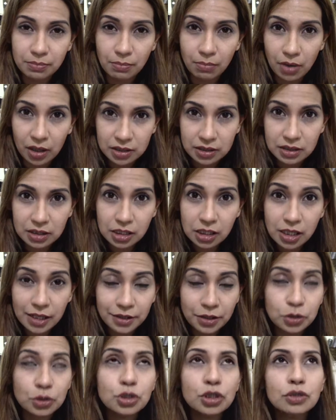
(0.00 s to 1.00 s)
muscle
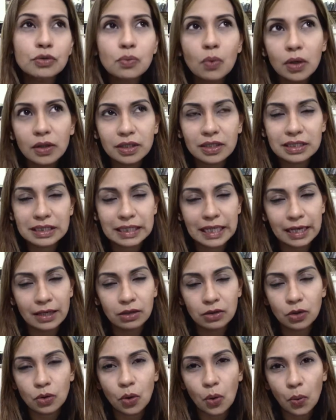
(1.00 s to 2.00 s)
and you just want the
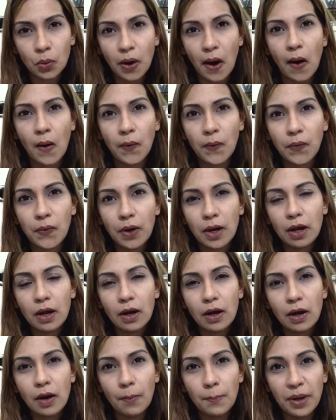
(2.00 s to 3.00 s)
scale to go down
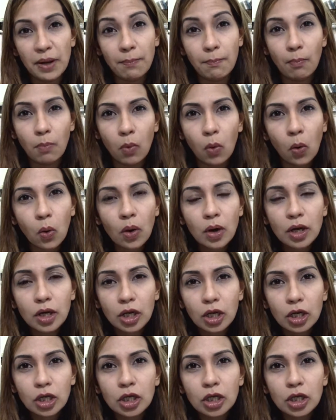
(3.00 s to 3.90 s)
a bit more,